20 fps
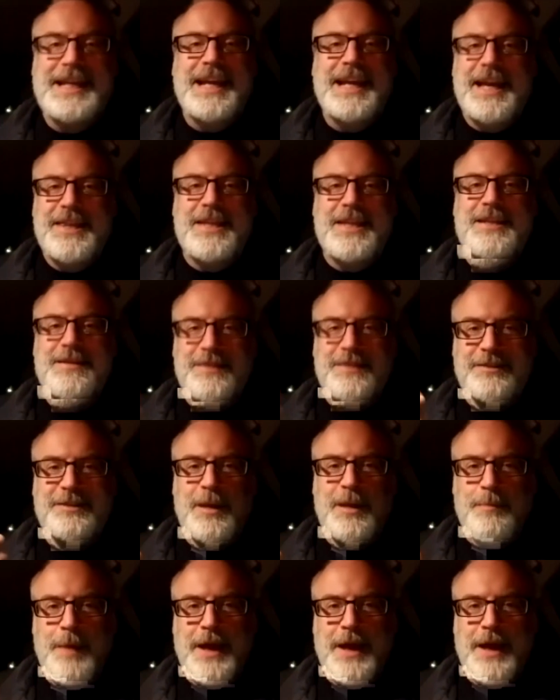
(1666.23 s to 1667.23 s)
And then you have to
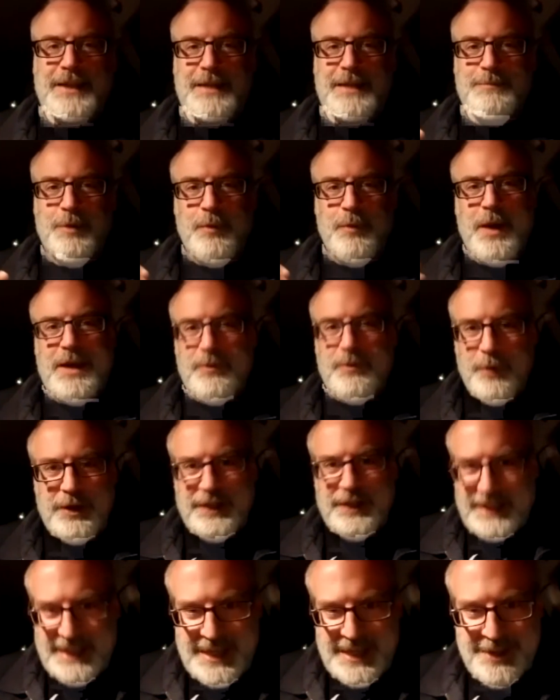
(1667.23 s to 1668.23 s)
step back, like, but wait, Will
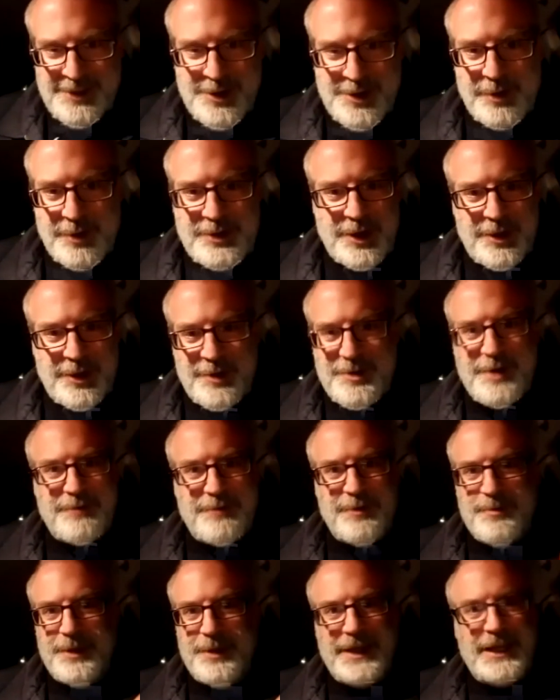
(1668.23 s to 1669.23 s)
and Keith know each other, and they're
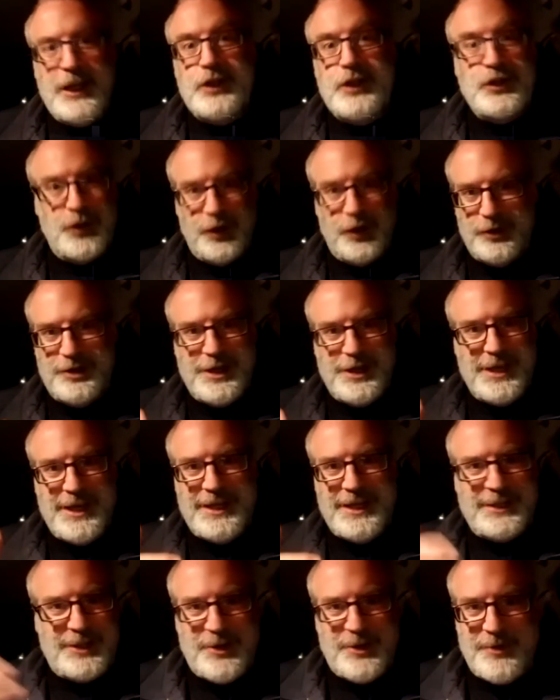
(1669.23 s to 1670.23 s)
from like Jersey
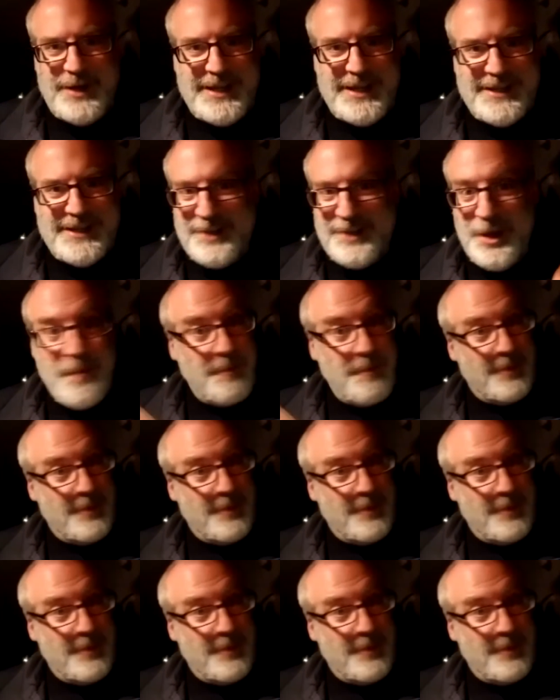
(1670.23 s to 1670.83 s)
and Queens, but